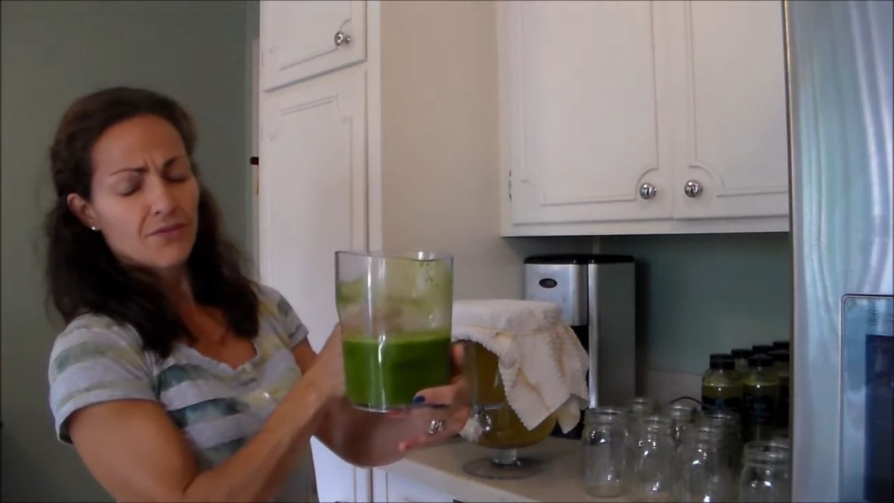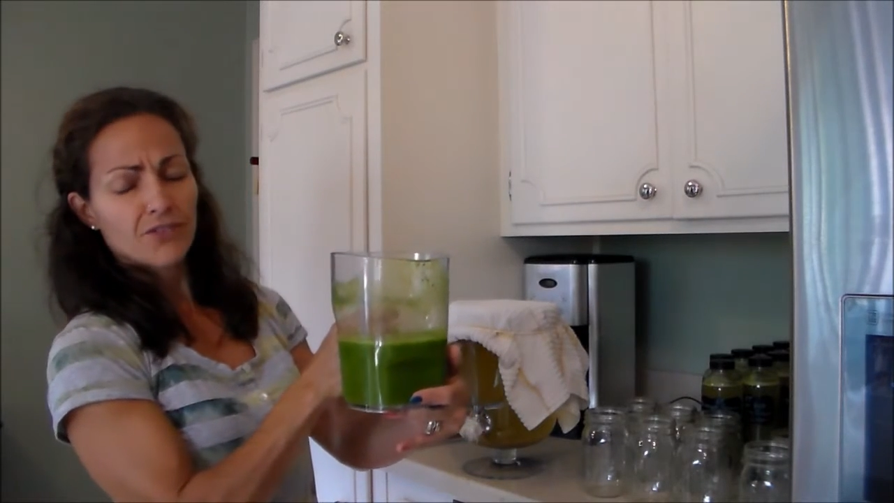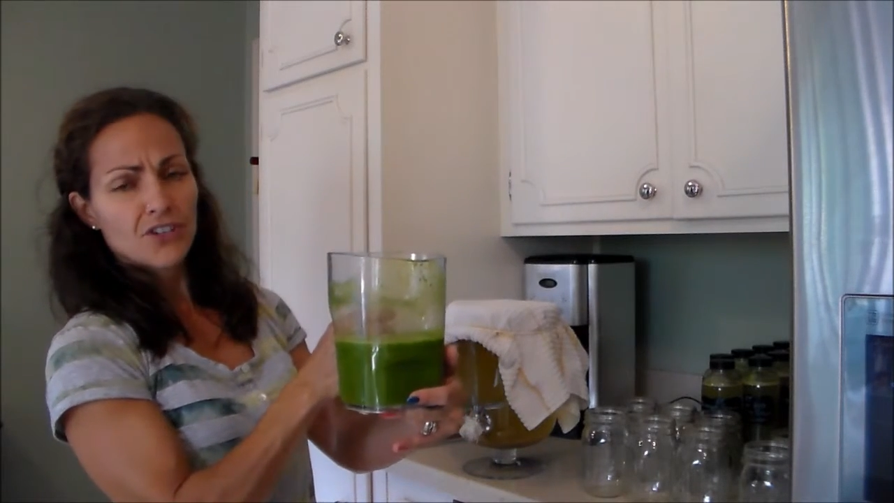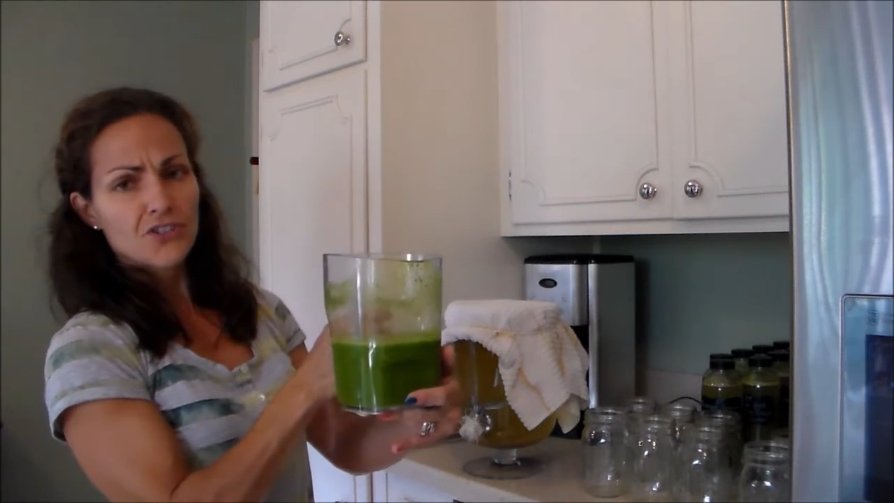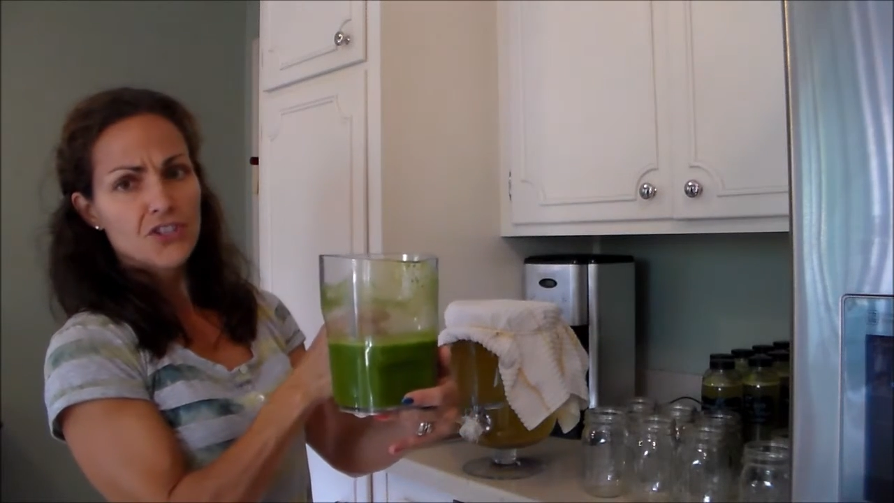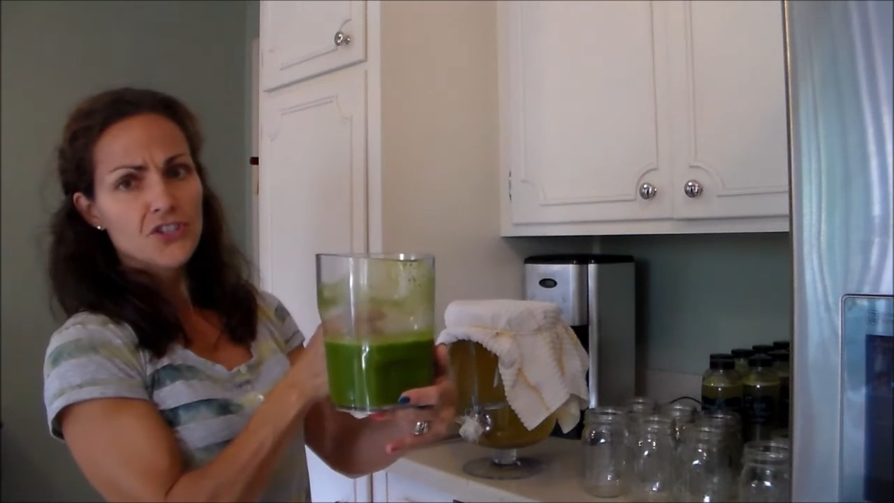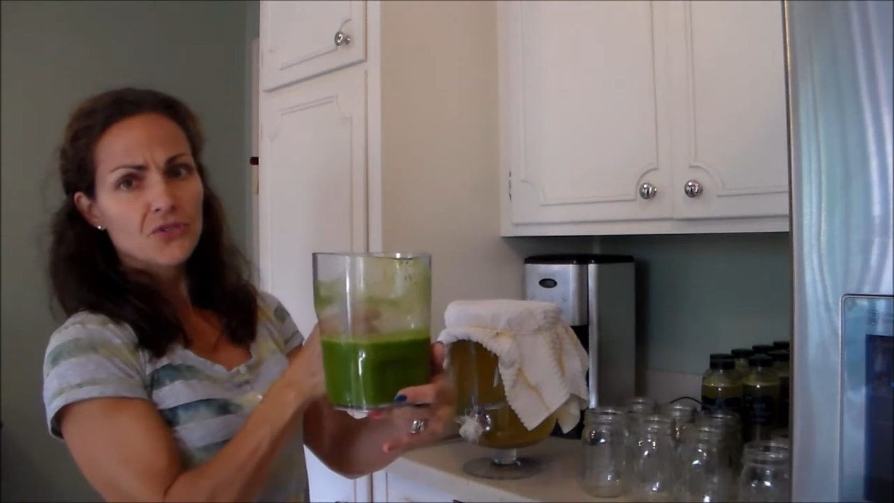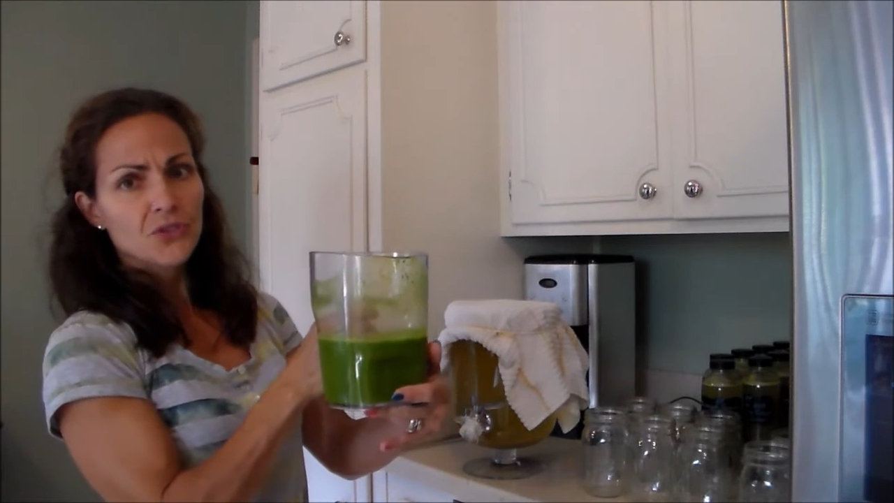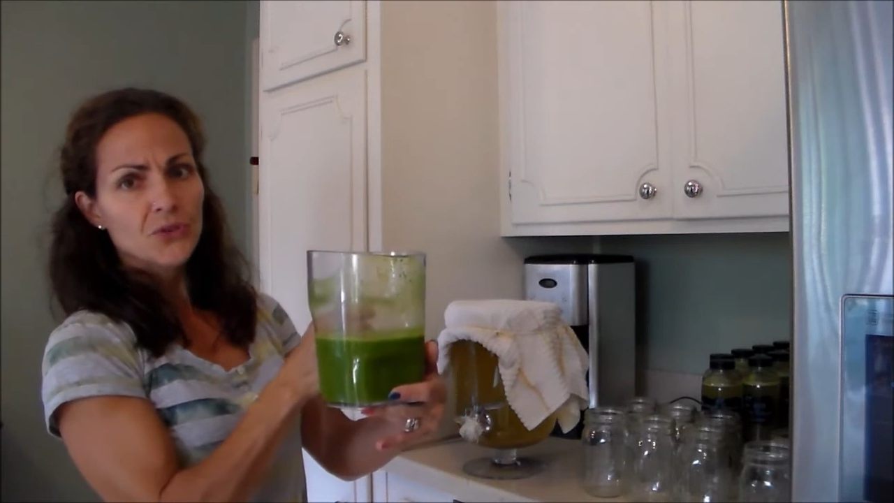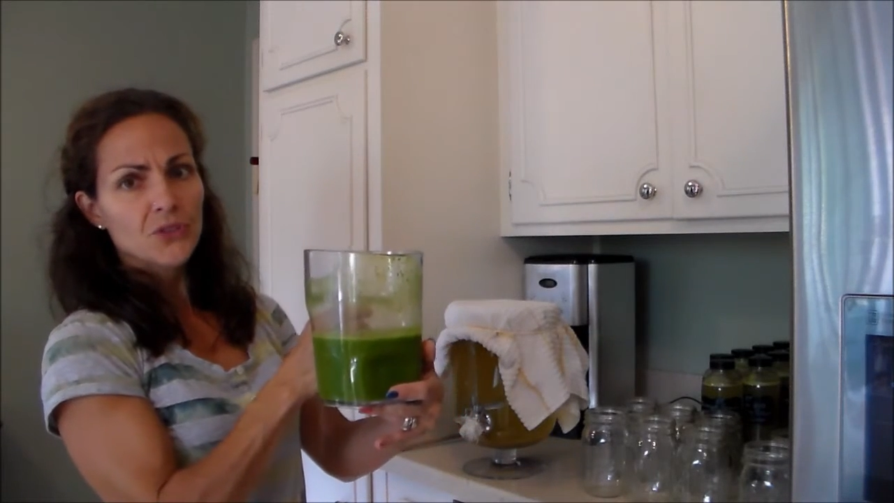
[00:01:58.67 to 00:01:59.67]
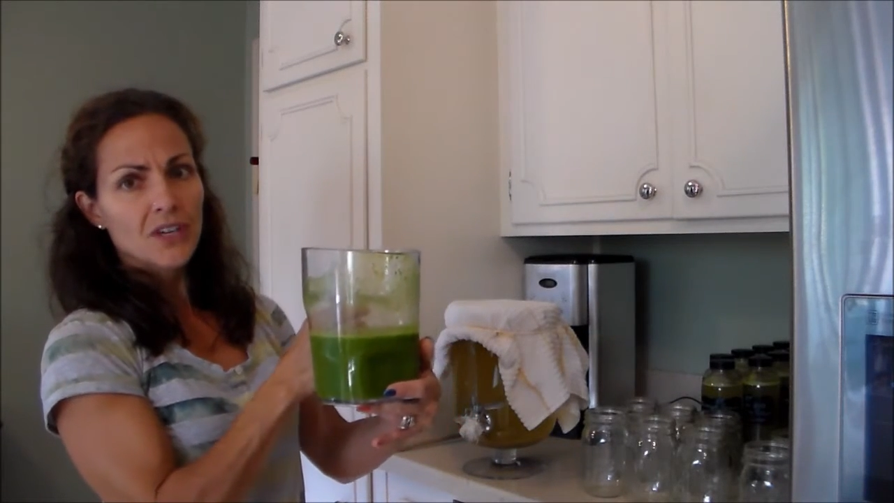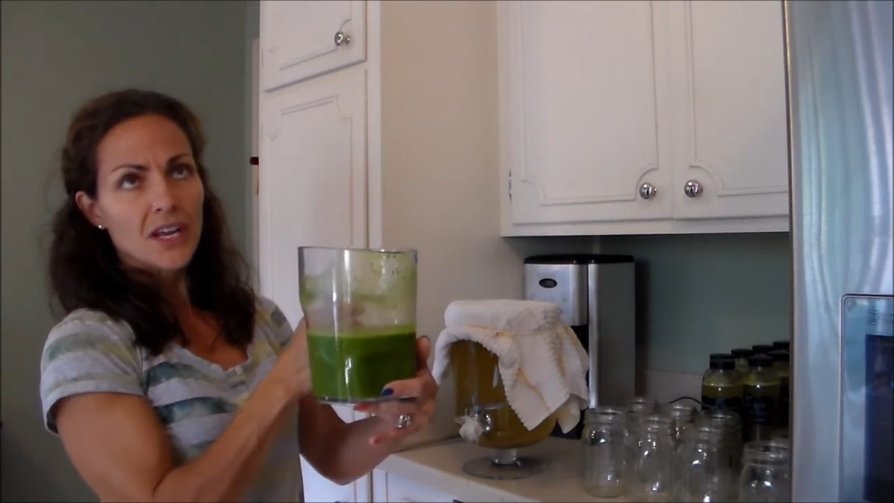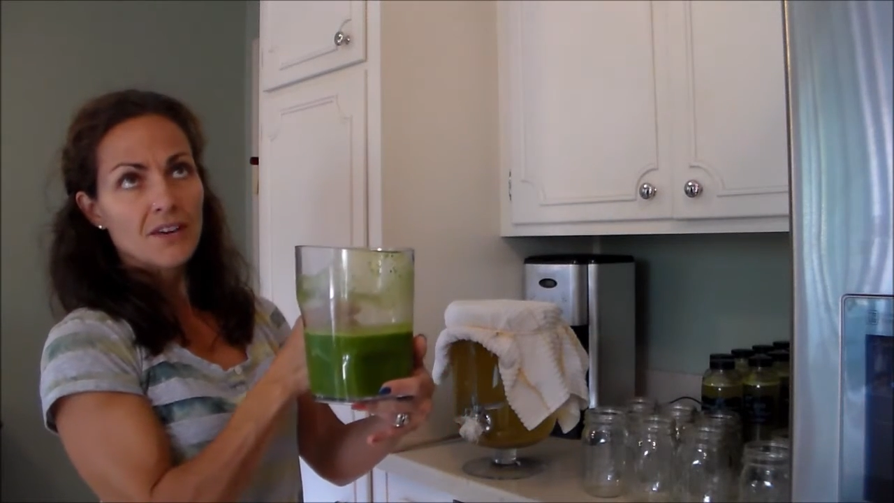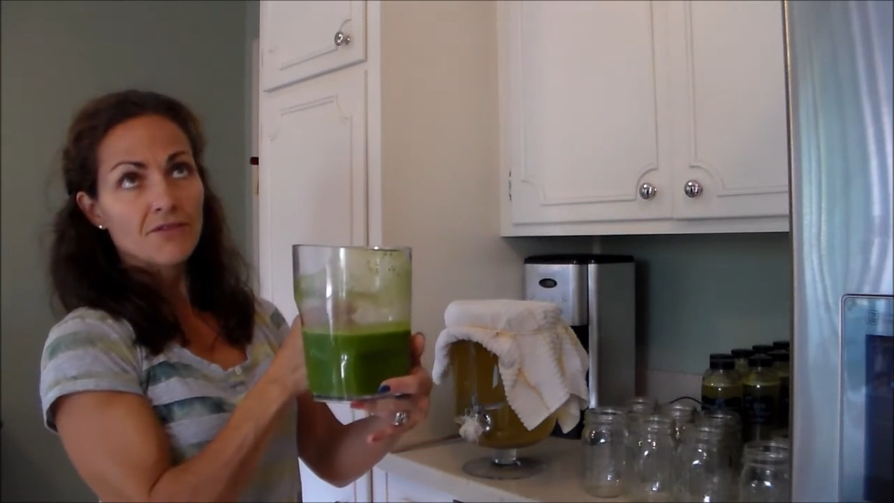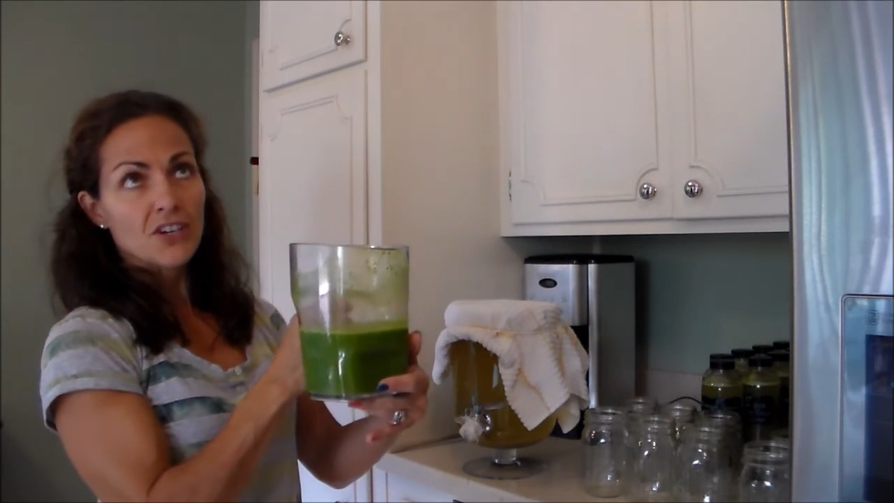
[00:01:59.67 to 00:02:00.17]
fresh ginger root,
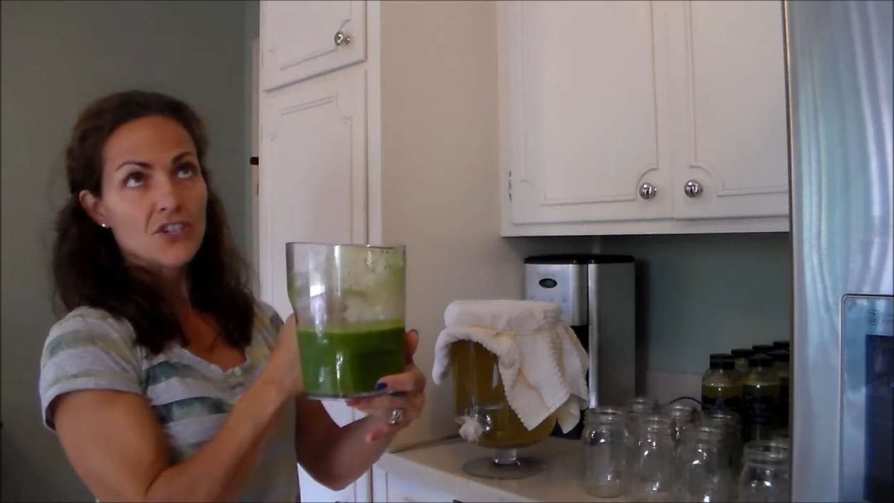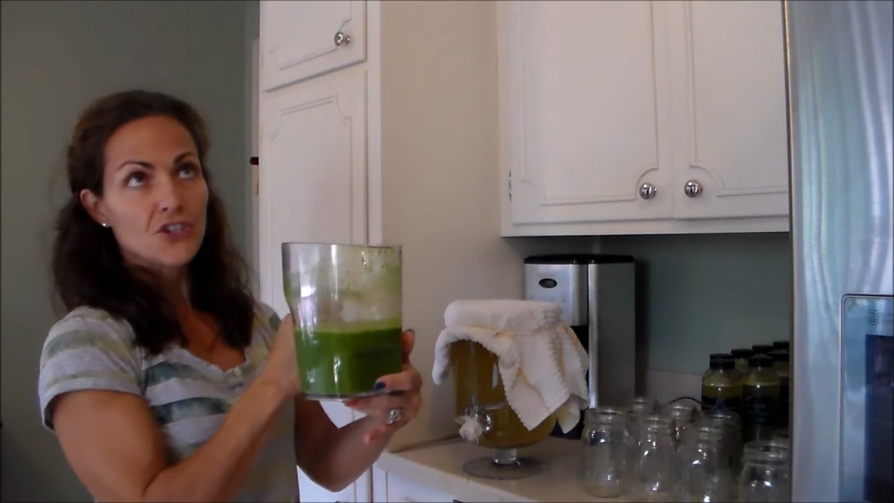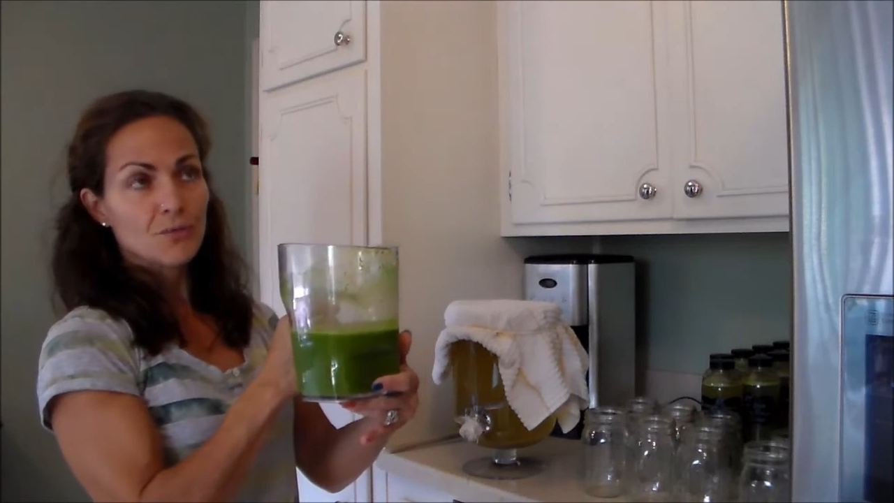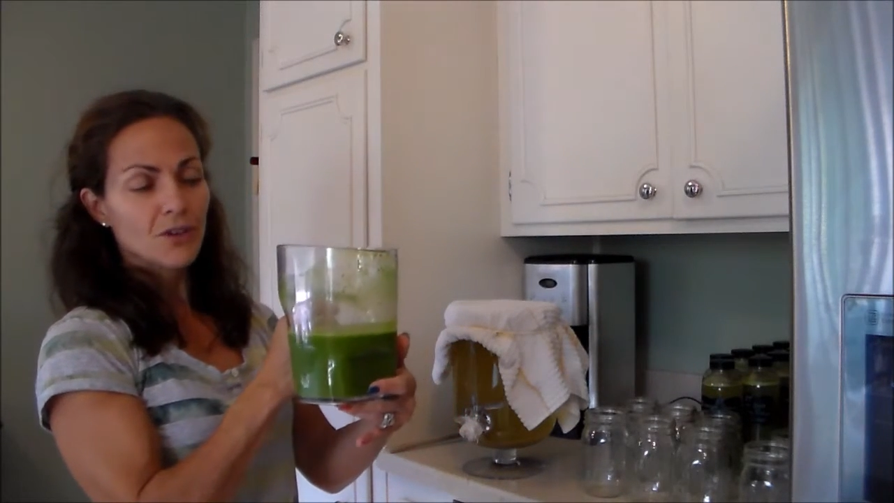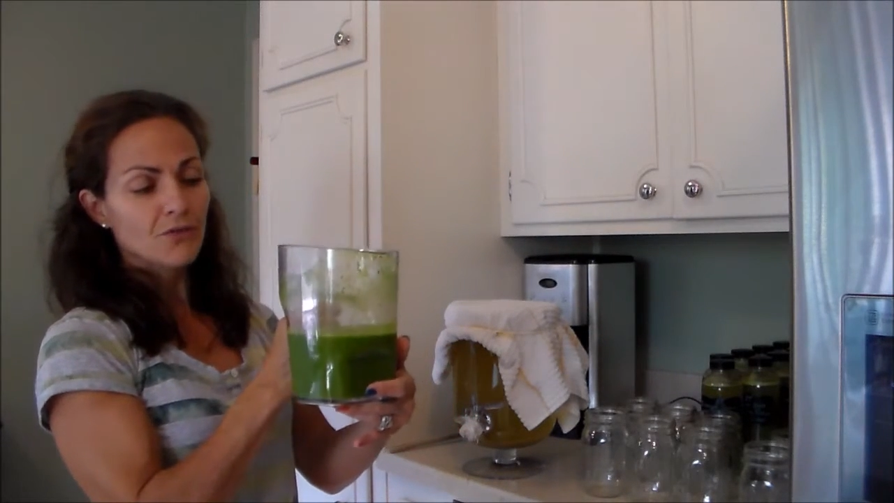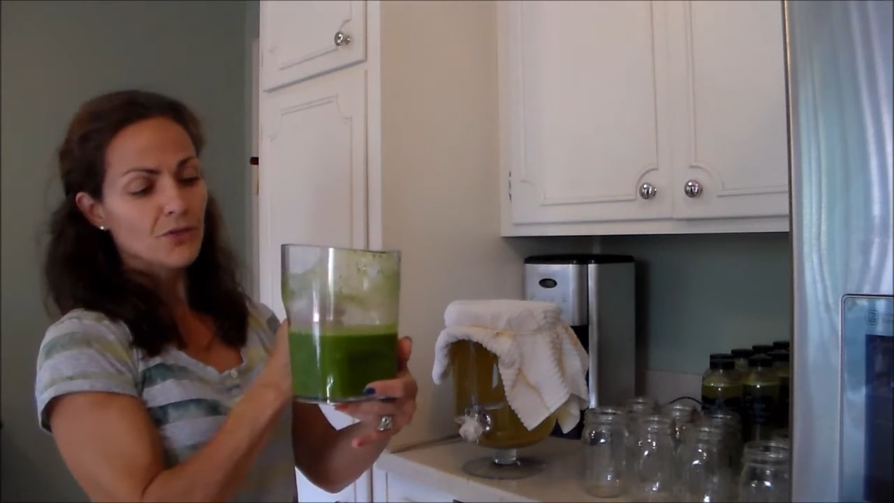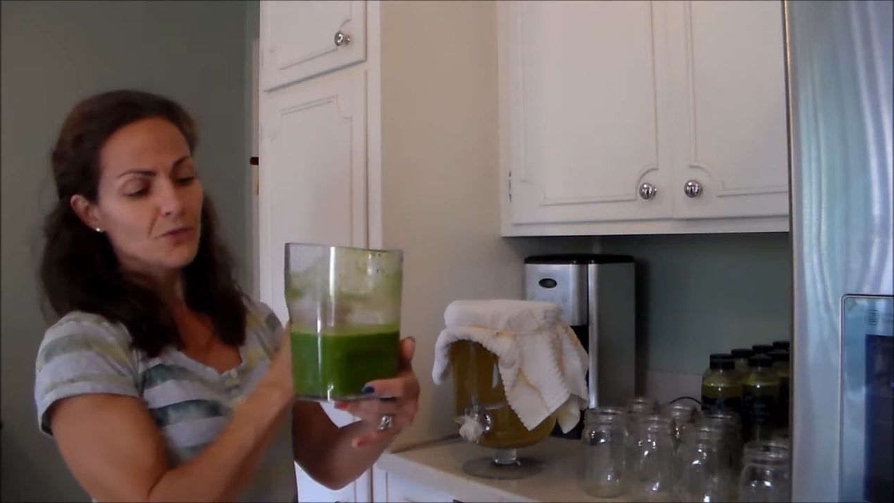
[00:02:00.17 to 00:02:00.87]
and fresh turmeric